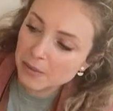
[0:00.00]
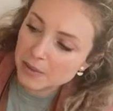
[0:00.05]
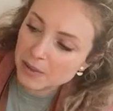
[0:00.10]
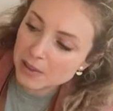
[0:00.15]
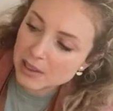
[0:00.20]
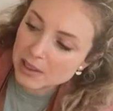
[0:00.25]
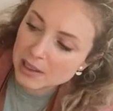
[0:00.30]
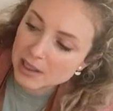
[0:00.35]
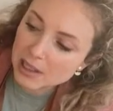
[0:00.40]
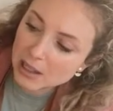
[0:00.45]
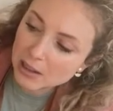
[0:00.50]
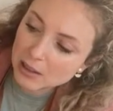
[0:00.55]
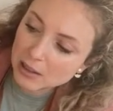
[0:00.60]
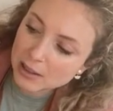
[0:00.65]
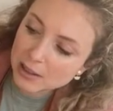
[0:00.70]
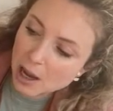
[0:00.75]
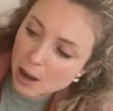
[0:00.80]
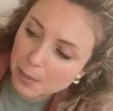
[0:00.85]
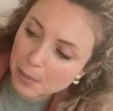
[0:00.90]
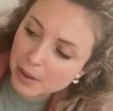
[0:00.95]

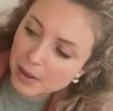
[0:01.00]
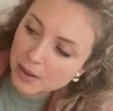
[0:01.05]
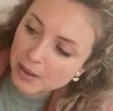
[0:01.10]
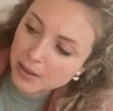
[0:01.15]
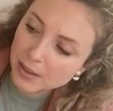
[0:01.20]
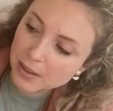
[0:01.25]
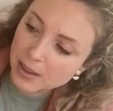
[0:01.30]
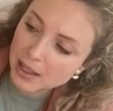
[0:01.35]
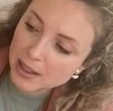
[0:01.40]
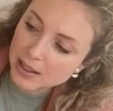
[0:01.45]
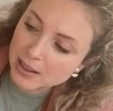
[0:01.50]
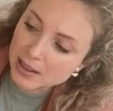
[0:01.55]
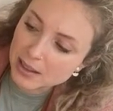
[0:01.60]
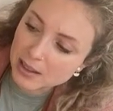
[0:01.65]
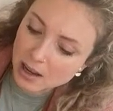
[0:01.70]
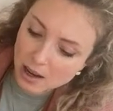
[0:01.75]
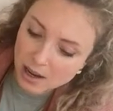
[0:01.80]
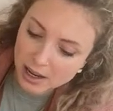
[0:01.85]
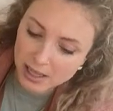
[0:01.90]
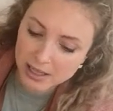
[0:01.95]
sealed up this
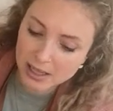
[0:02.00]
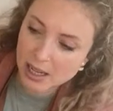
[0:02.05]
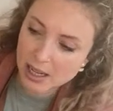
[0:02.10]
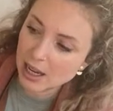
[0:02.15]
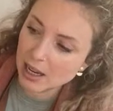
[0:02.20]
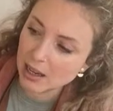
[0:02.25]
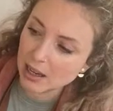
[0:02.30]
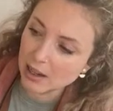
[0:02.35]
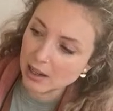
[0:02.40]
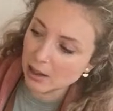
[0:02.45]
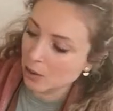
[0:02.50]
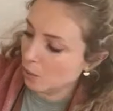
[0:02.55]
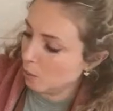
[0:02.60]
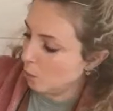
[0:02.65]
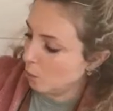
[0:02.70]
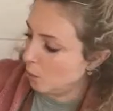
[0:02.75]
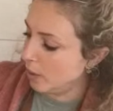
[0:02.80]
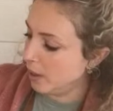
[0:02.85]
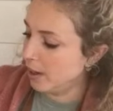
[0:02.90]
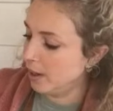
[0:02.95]
side here
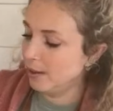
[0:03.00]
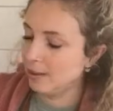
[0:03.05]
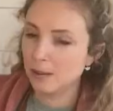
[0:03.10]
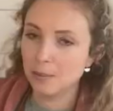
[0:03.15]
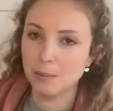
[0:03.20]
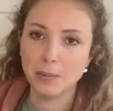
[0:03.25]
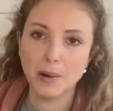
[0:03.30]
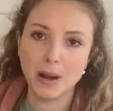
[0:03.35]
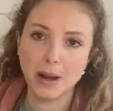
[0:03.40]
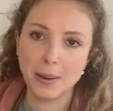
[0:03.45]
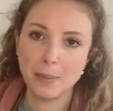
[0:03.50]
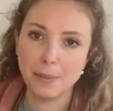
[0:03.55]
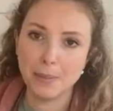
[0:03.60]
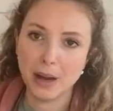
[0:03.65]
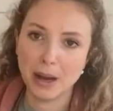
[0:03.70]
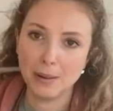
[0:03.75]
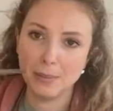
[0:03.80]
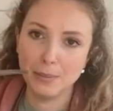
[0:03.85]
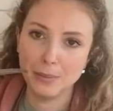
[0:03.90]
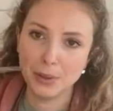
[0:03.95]
with my
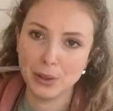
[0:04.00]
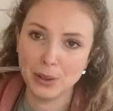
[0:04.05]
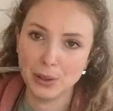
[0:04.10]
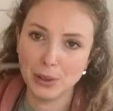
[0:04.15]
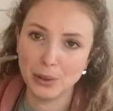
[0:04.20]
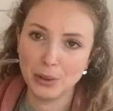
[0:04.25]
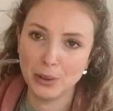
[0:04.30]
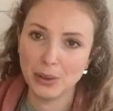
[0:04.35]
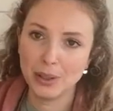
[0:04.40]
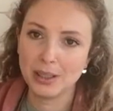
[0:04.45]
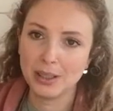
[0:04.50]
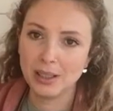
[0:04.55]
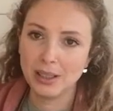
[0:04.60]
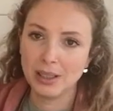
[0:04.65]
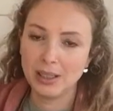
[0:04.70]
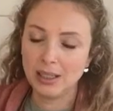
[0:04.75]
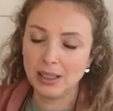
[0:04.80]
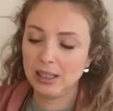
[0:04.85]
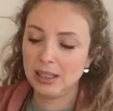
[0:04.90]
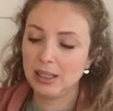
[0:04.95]
bamboo
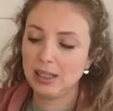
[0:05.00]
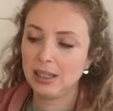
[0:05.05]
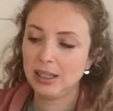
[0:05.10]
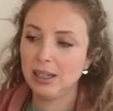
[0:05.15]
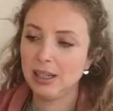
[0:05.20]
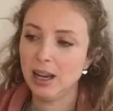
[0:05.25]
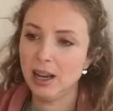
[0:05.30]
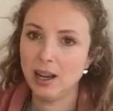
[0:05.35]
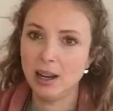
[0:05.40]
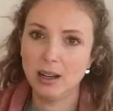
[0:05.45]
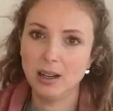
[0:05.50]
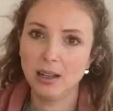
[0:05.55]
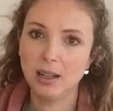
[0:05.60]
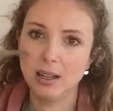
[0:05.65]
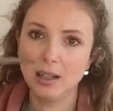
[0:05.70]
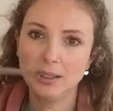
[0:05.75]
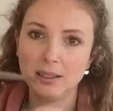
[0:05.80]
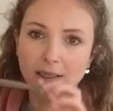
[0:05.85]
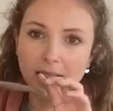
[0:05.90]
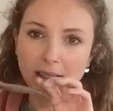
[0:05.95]

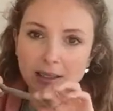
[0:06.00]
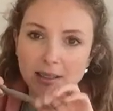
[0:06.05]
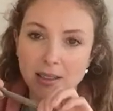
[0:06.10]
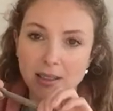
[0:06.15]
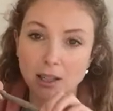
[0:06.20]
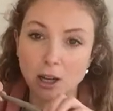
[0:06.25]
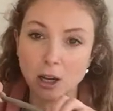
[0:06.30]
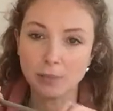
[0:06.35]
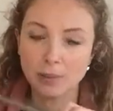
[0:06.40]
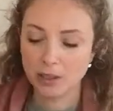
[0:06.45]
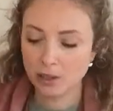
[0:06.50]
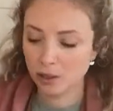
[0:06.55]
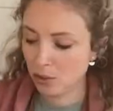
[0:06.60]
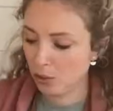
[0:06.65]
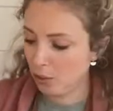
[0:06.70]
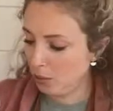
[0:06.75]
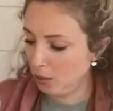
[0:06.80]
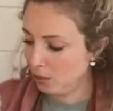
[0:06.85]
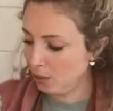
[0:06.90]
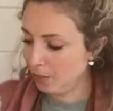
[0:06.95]
little sculpting
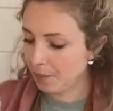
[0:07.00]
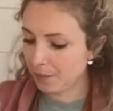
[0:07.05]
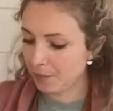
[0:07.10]
tool.